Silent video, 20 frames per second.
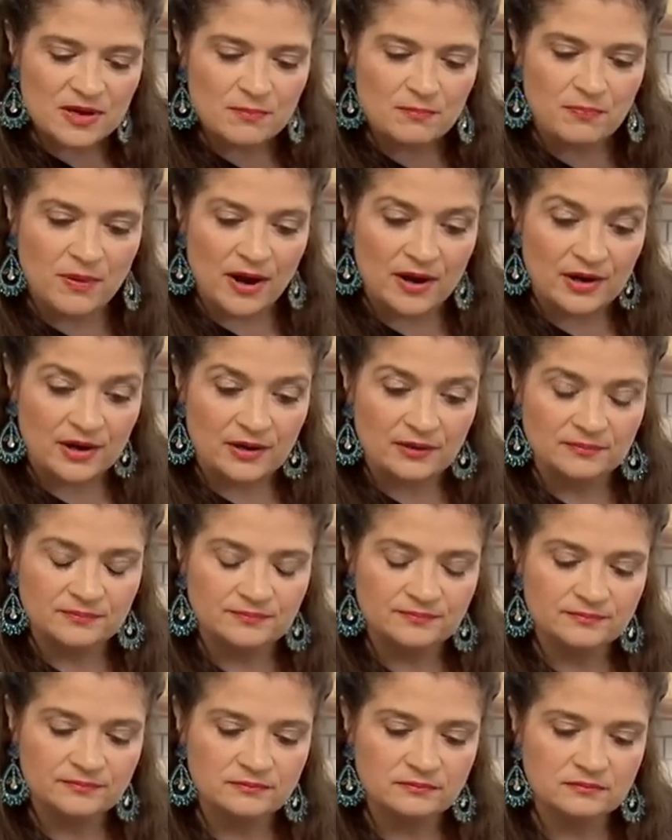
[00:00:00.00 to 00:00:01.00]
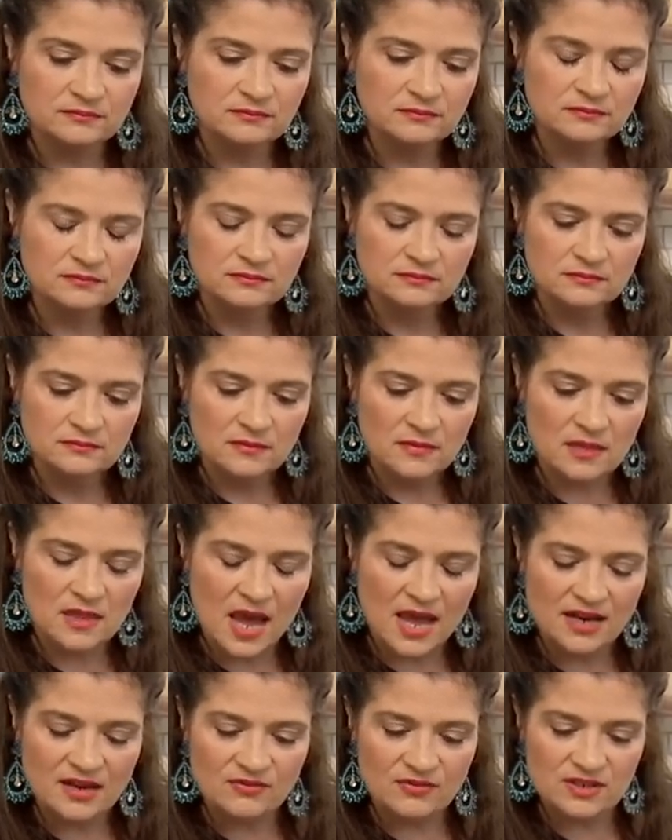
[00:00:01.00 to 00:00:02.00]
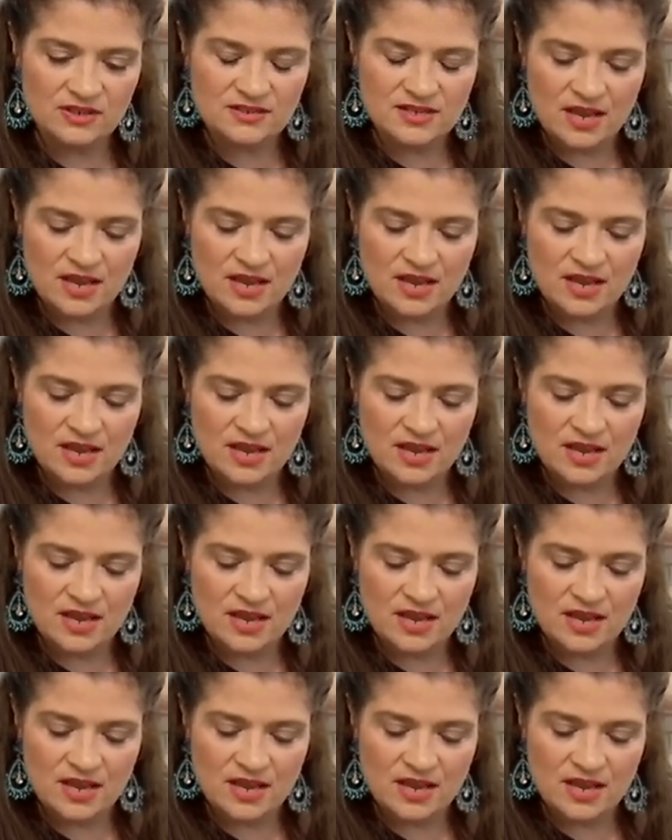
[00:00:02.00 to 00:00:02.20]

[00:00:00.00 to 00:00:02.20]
bit of butter. Not even a